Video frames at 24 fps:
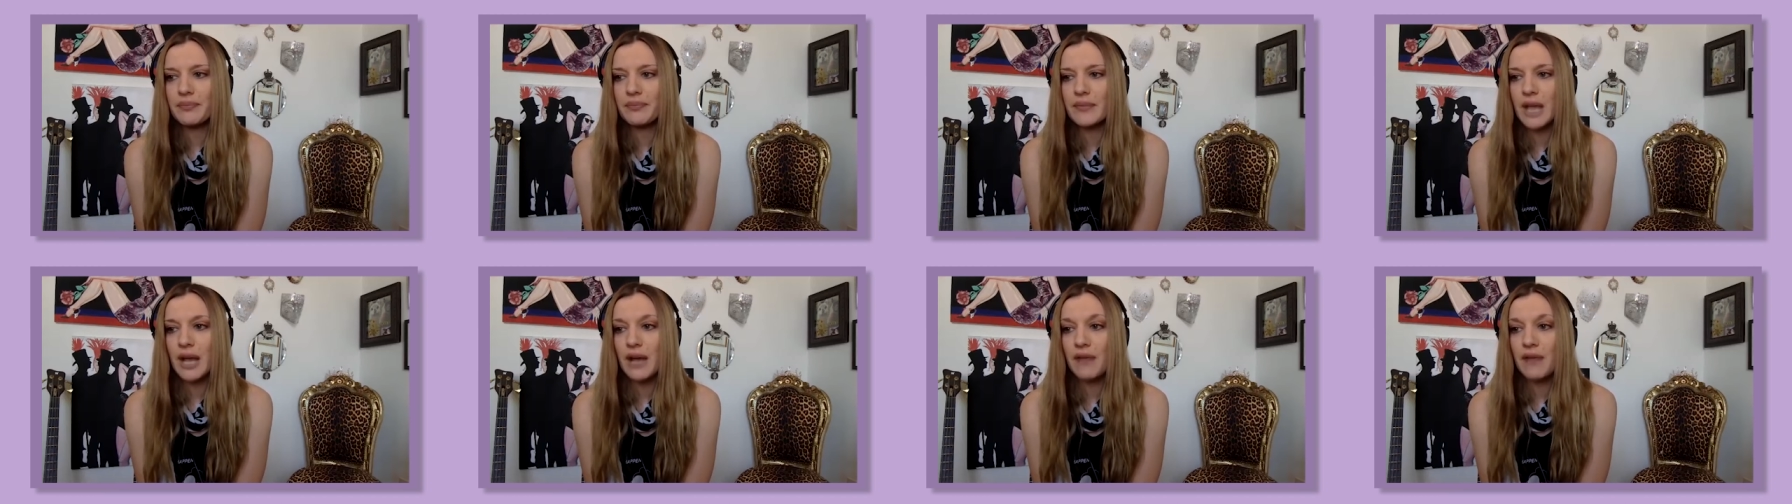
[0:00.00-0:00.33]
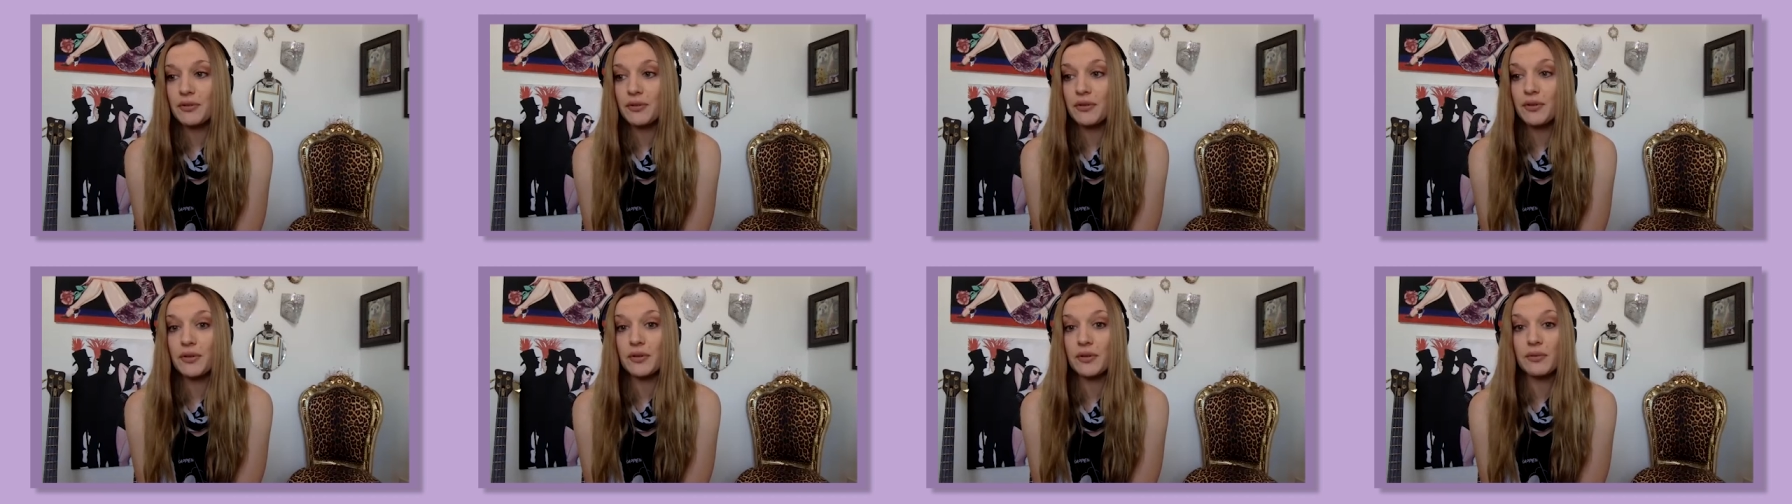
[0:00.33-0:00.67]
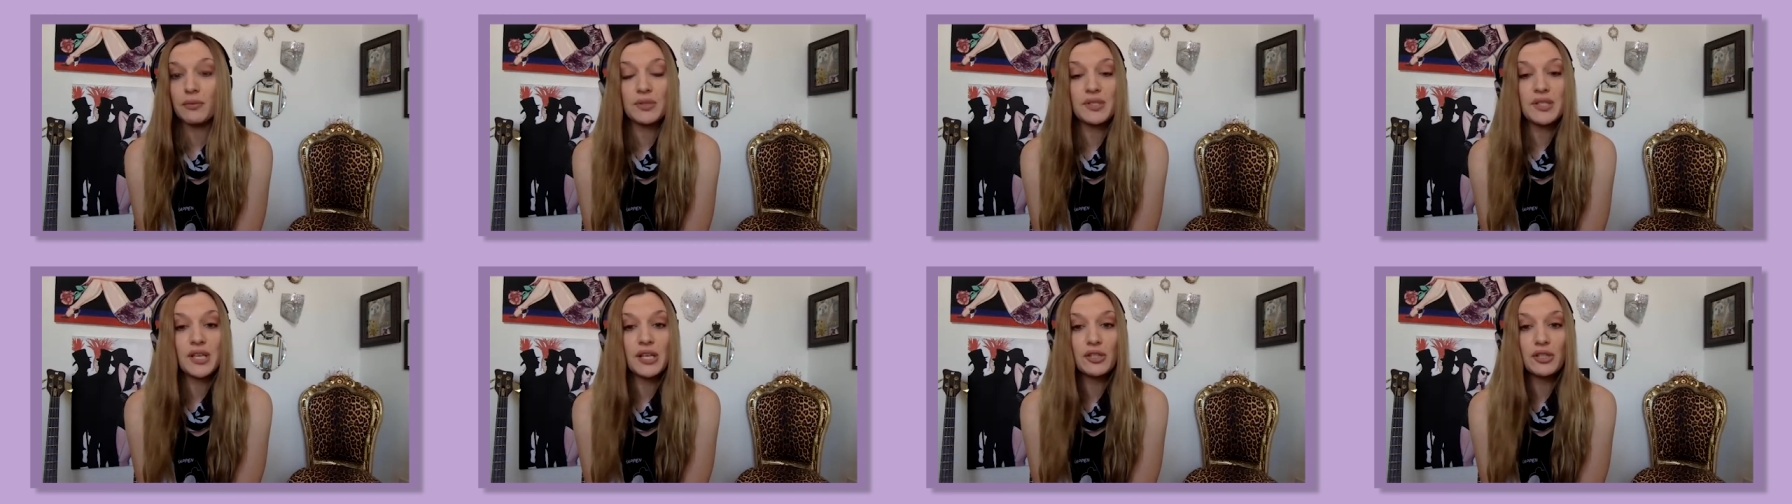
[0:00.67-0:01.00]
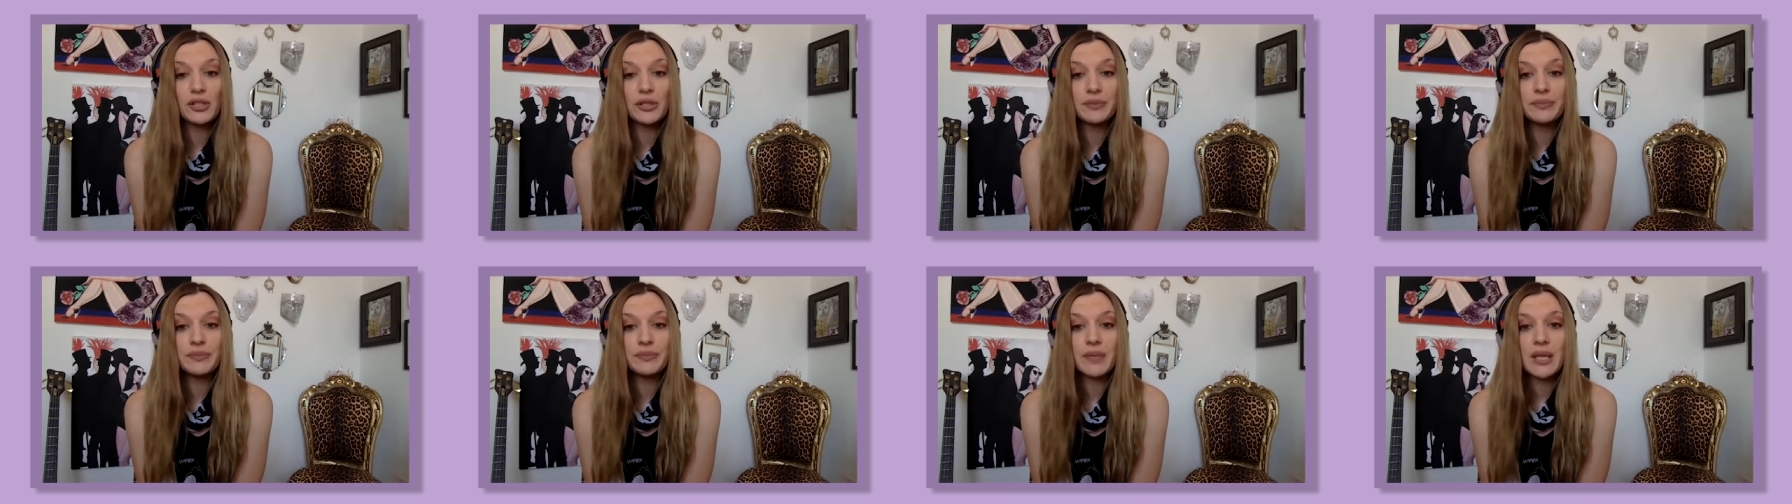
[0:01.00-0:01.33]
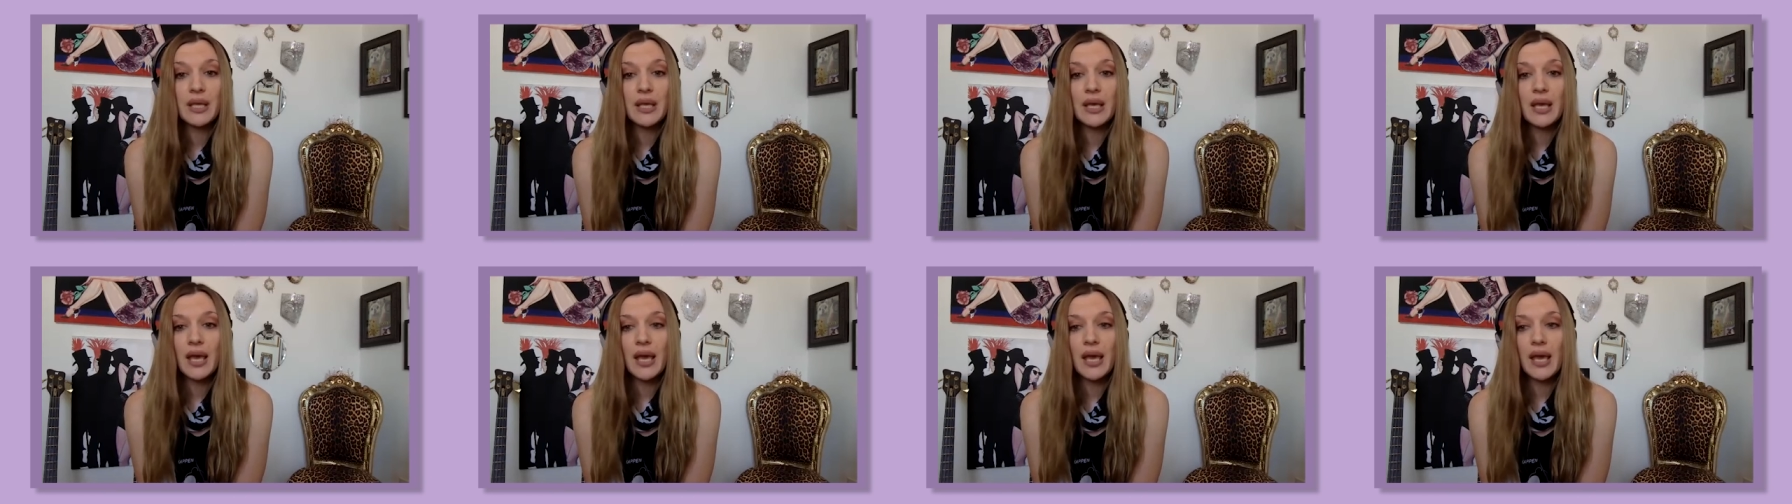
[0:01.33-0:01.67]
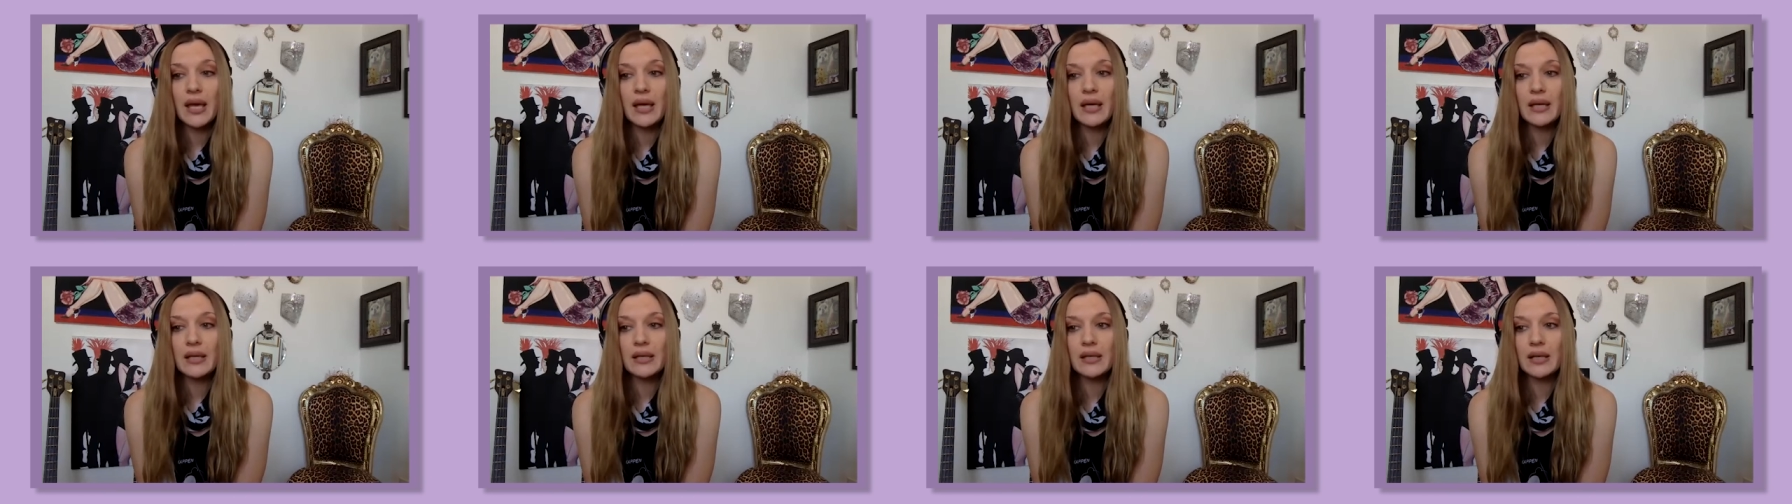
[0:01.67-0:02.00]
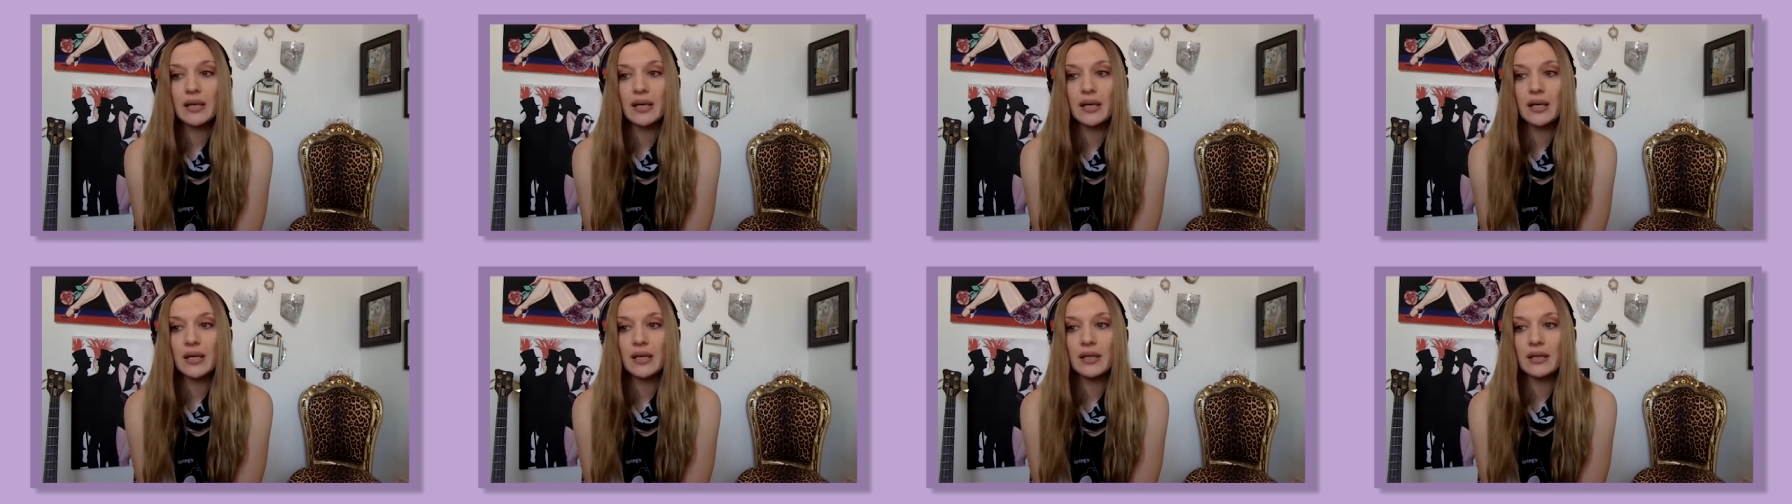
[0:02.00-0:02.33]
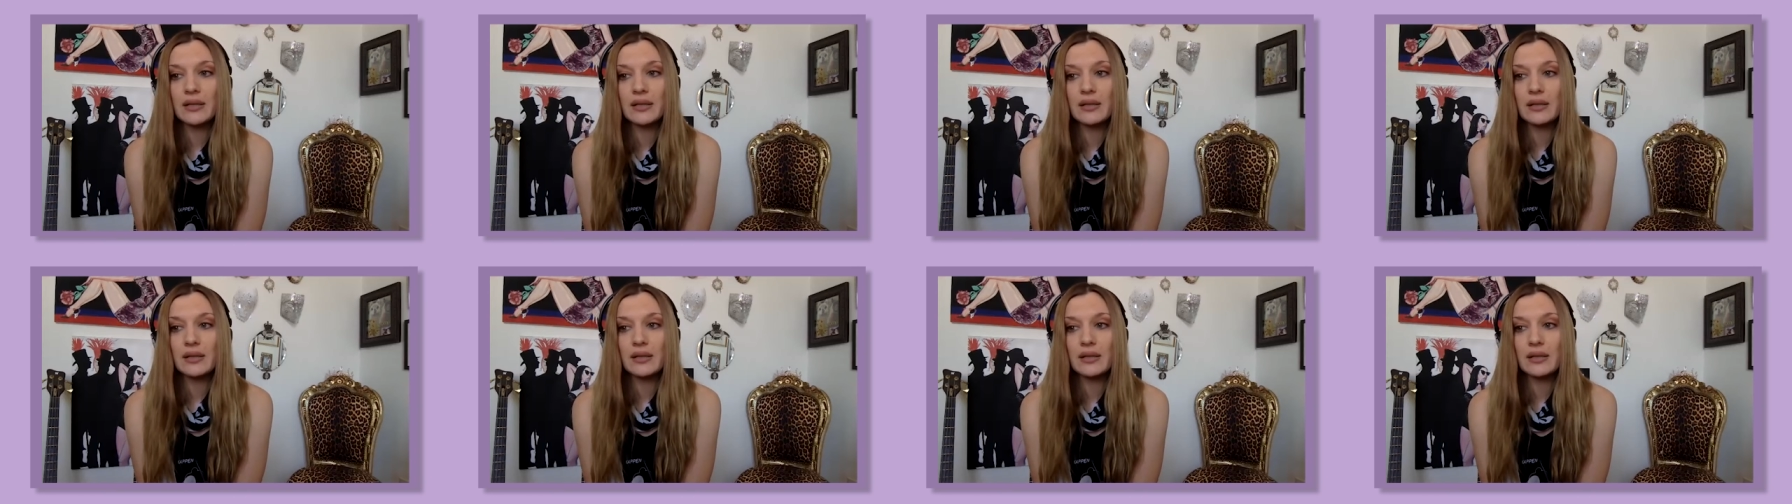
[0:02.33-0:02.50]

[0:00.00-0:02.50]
after the recession, and uh,